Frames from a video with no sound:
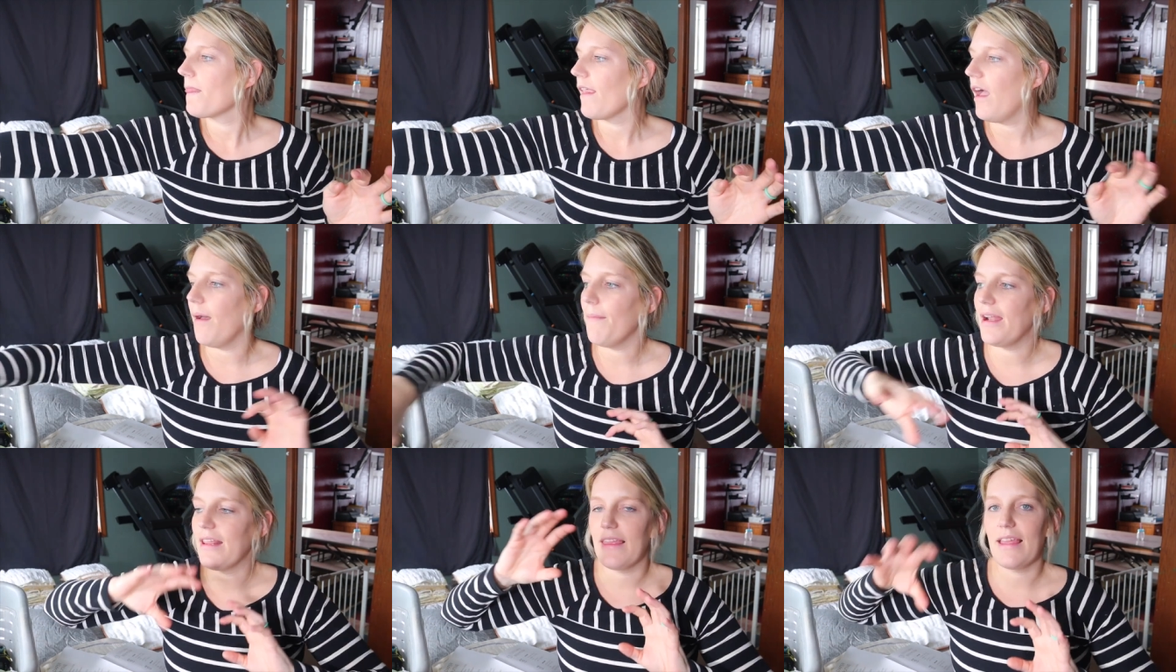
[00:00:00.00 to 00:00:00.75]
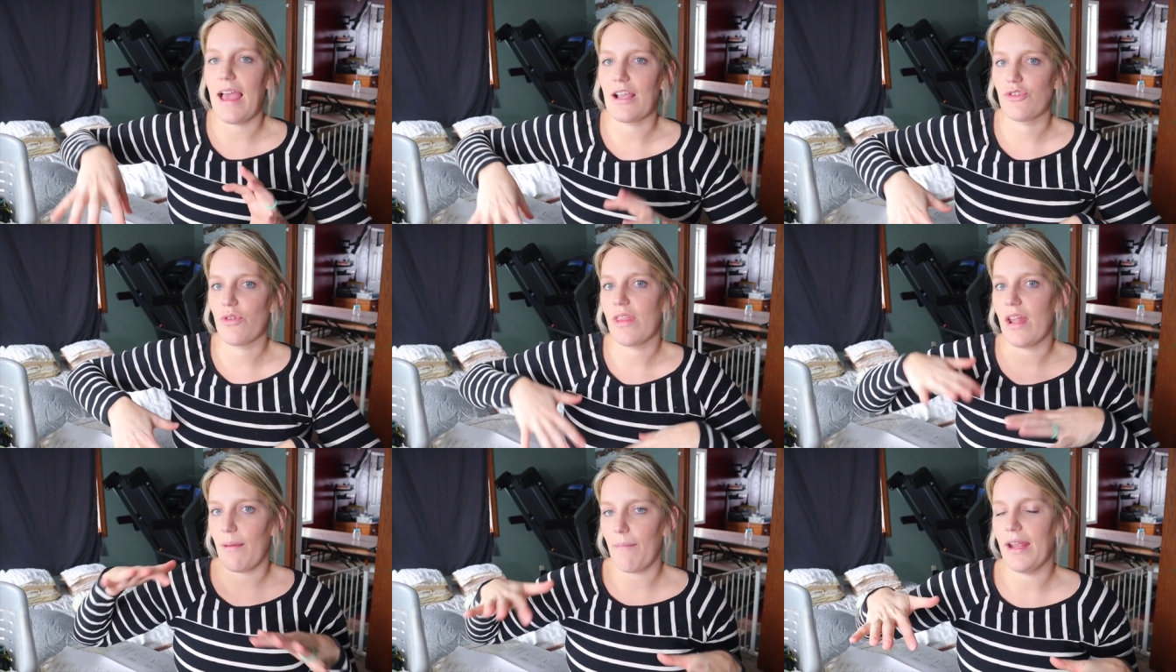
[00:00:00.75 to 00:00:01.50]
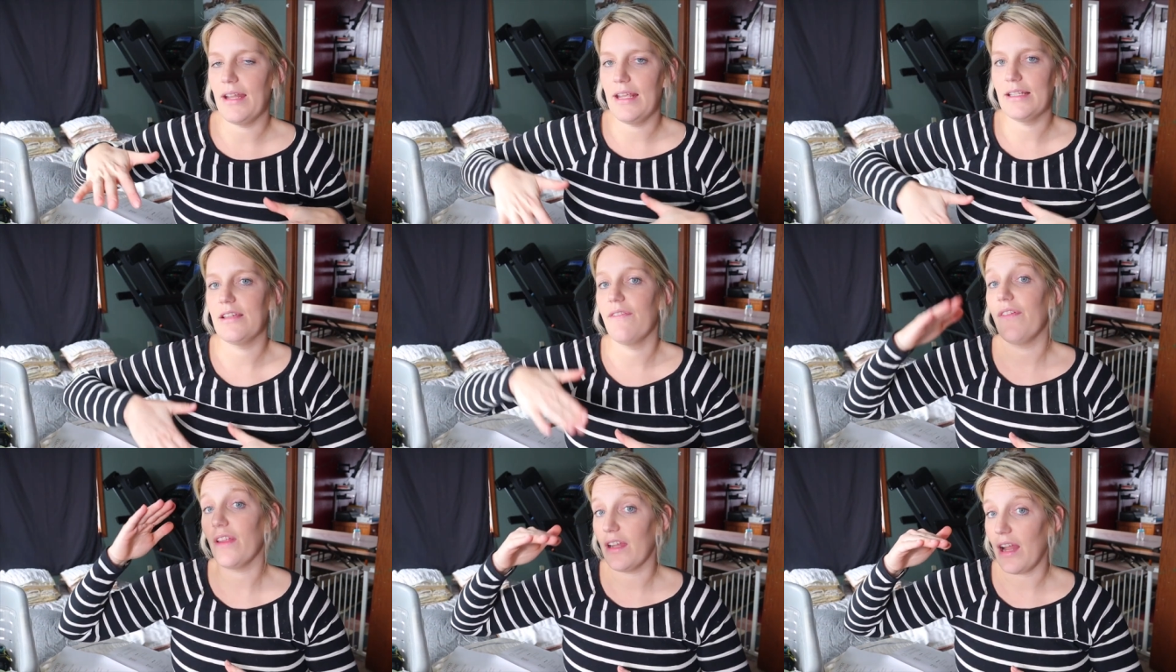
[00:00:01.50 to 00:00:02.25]
Um, anything extra that I might need to
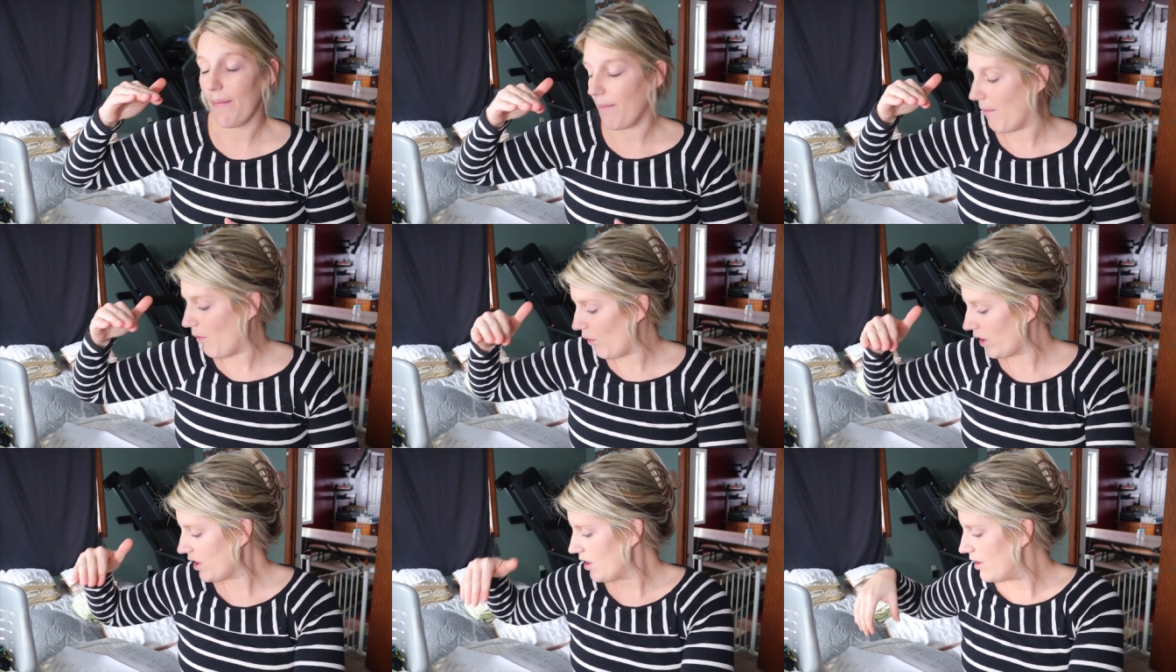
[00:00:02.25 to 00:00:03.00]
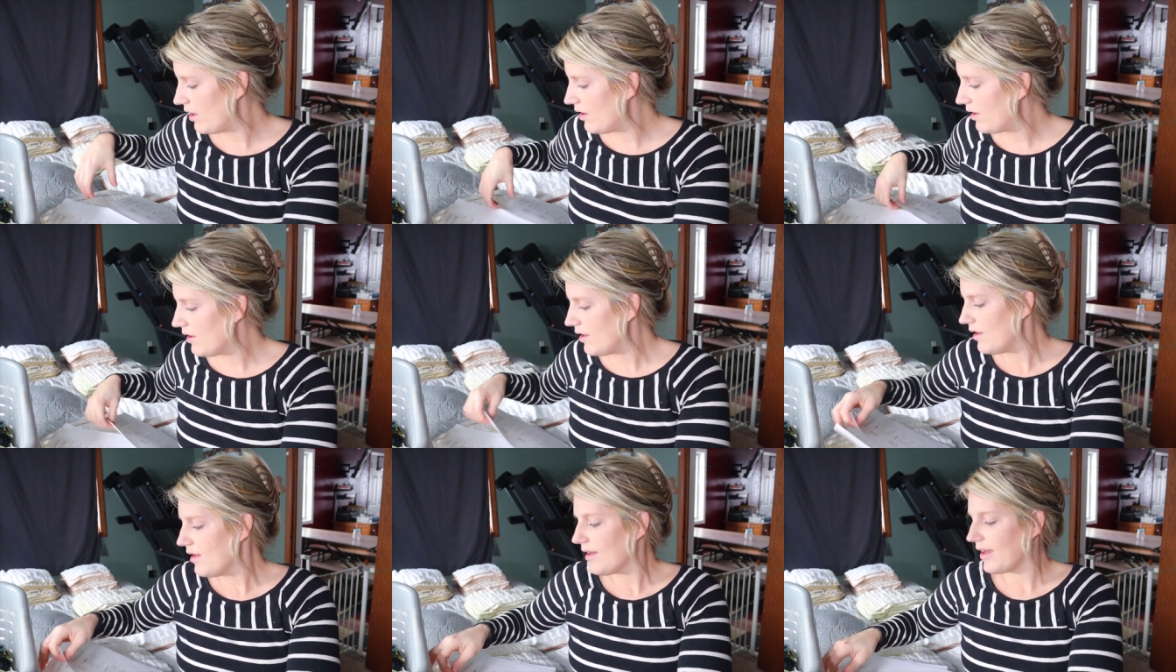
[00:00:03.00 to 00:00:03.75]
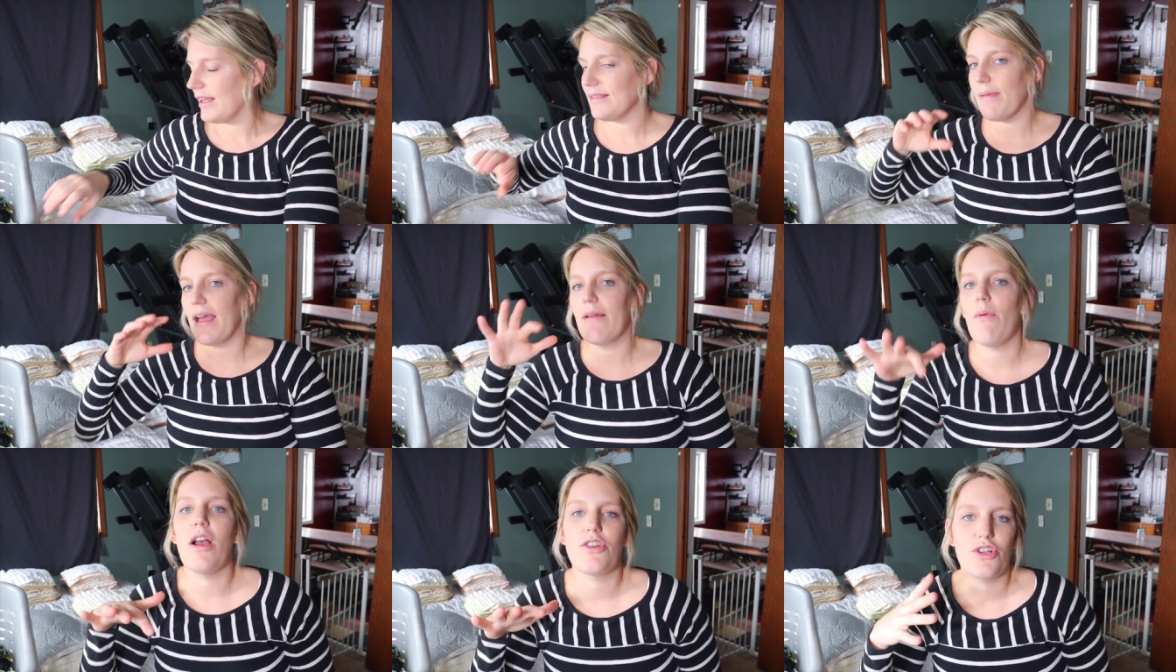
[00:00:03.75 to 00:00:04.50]
fill it up more because my
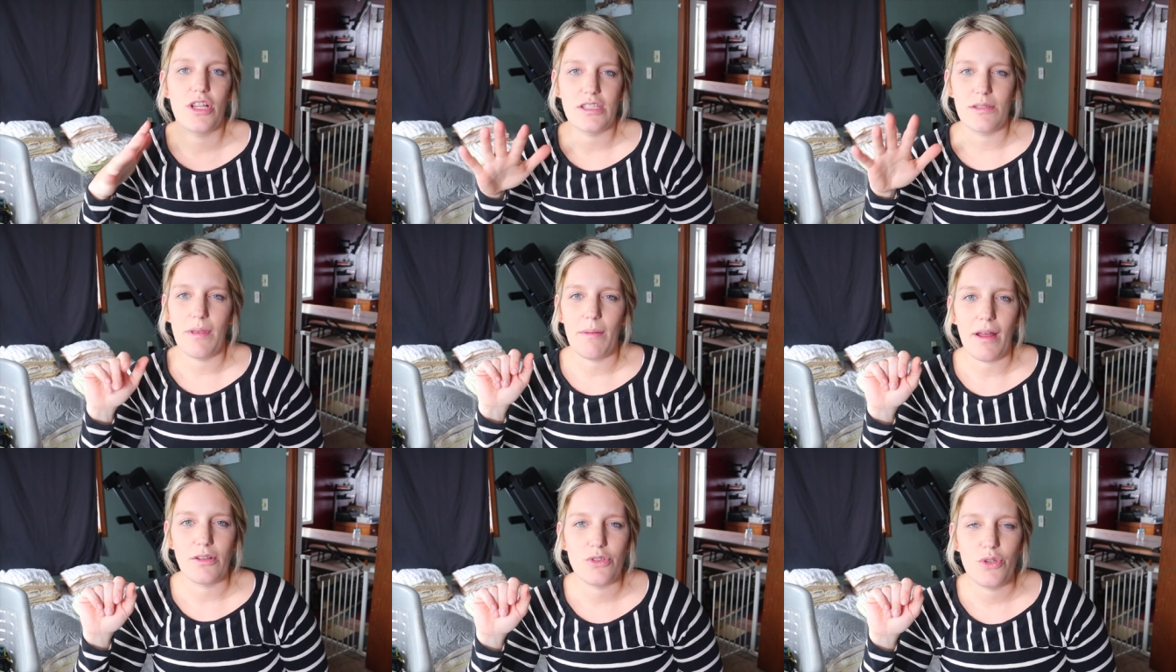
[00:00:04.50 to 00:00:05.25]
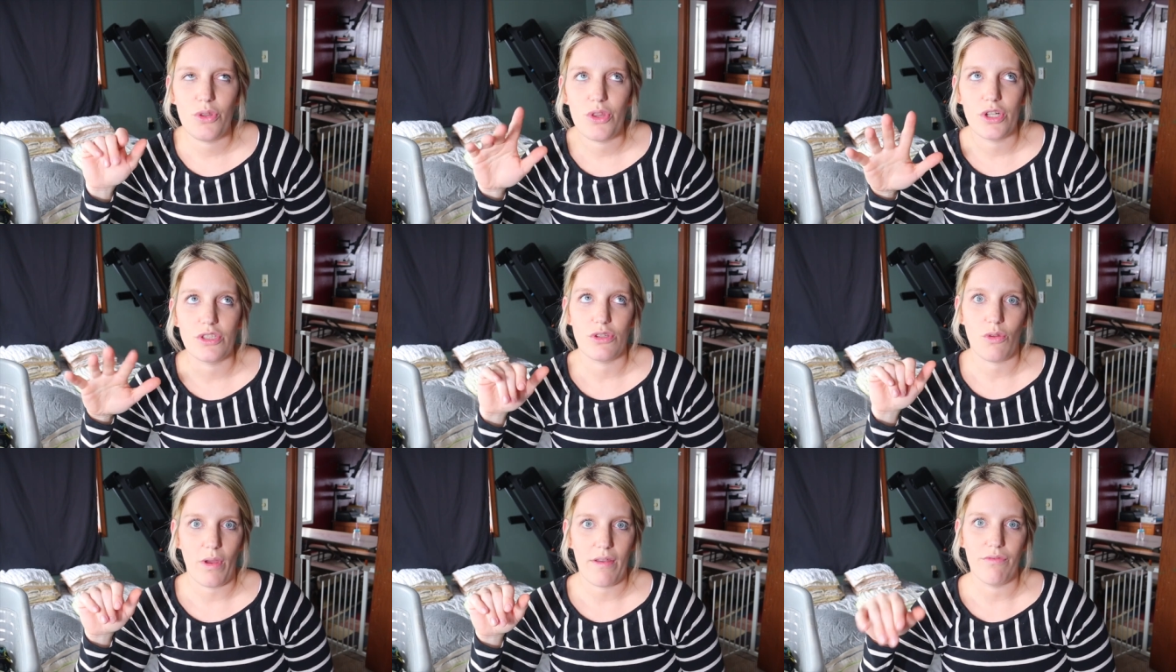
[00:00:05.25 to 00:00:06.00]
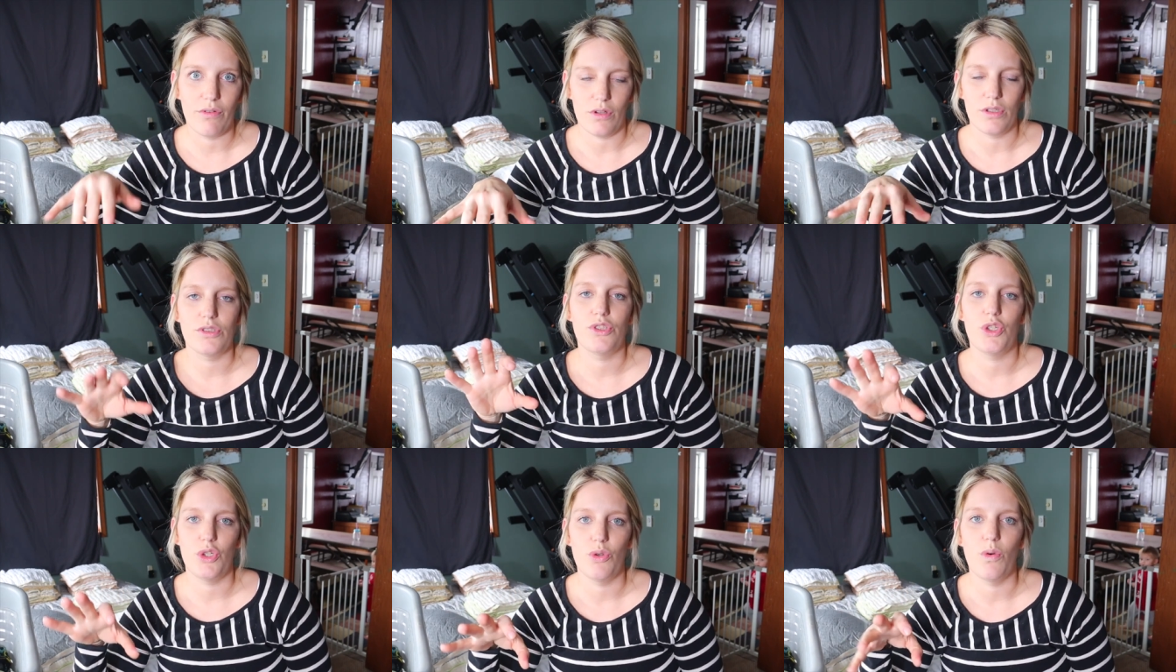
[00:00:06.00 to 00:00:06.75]
washer needs to be about two-thirds of the way full
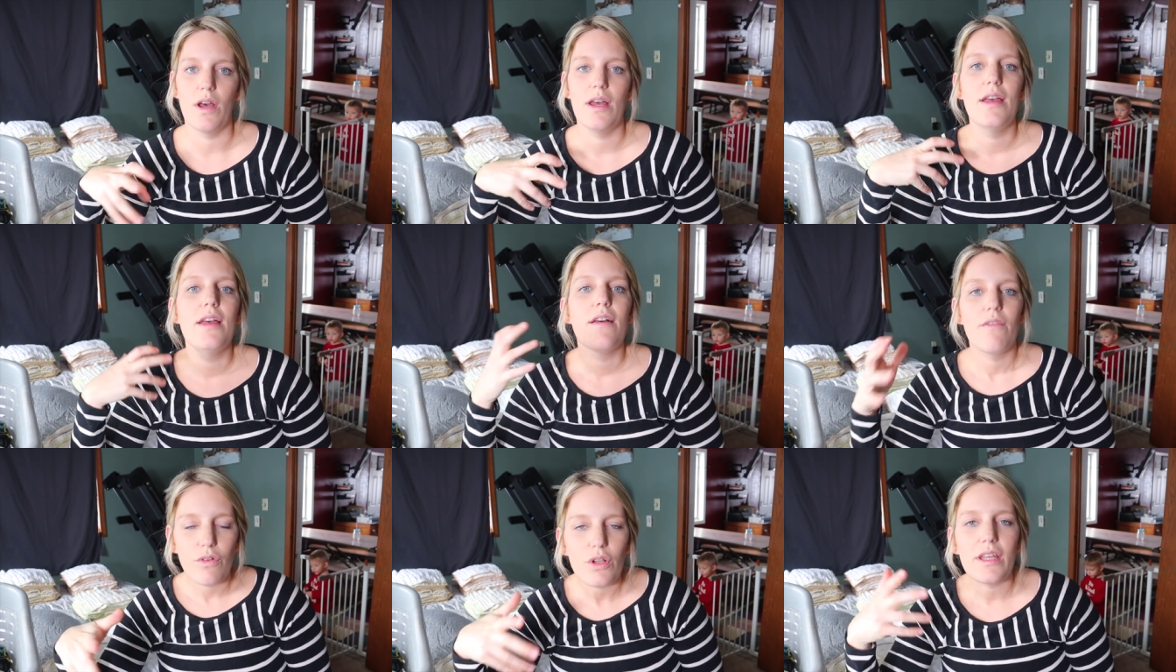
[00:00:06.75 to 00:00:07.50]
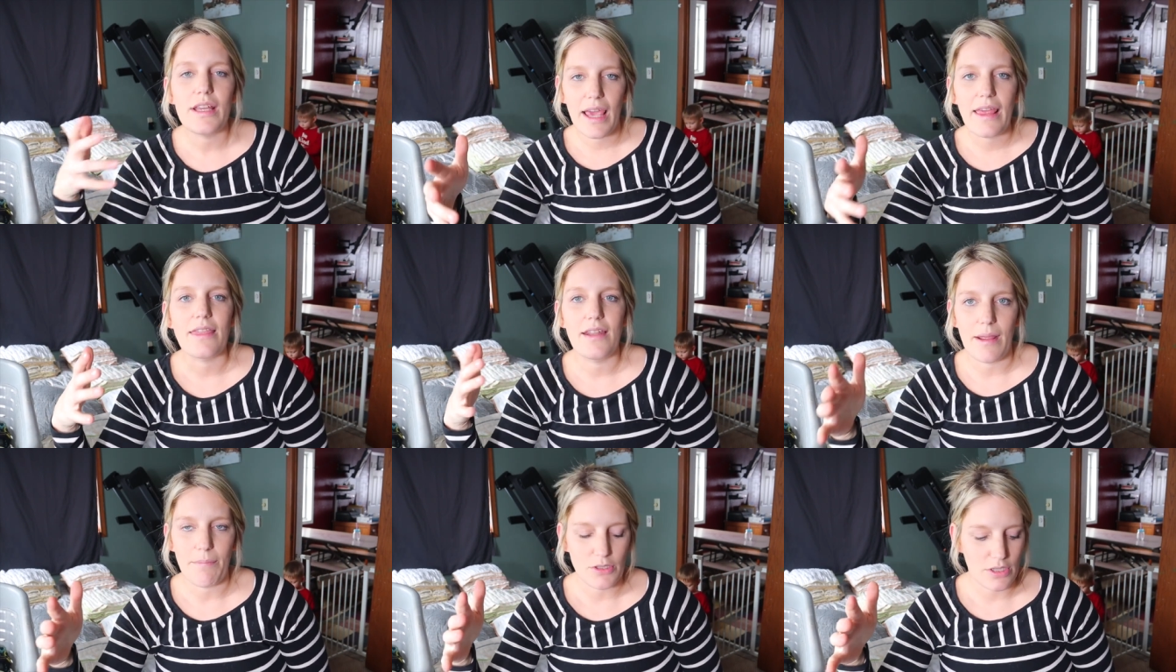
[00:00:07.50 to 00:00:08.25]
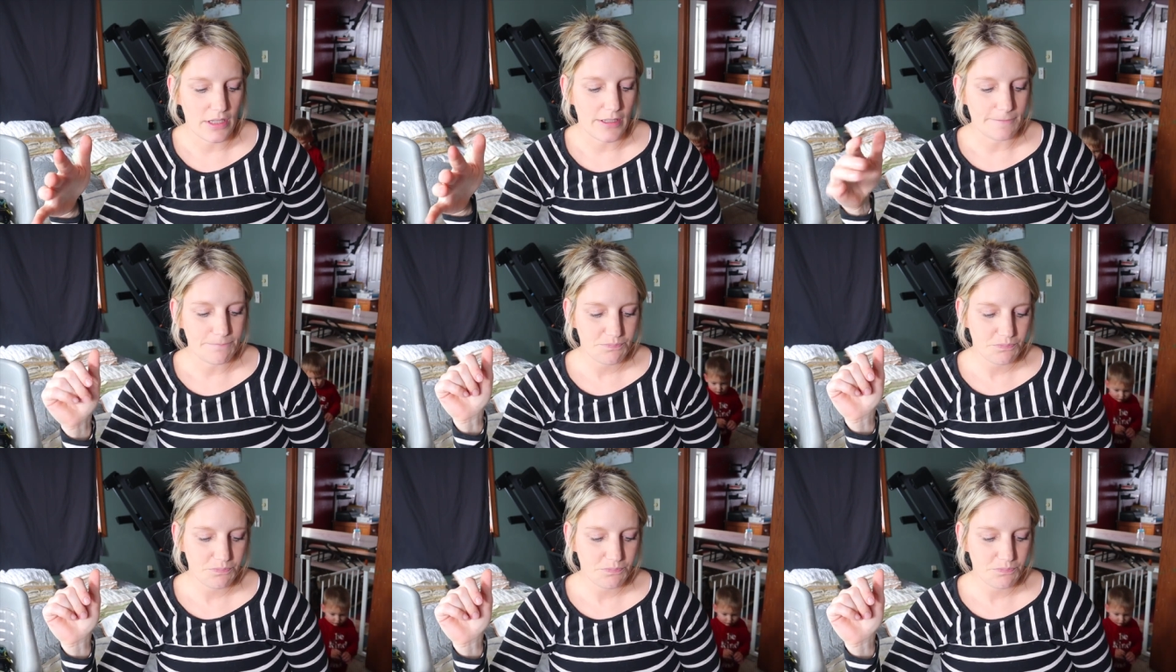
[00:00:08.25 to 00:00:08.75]
to fully get the diapers clean.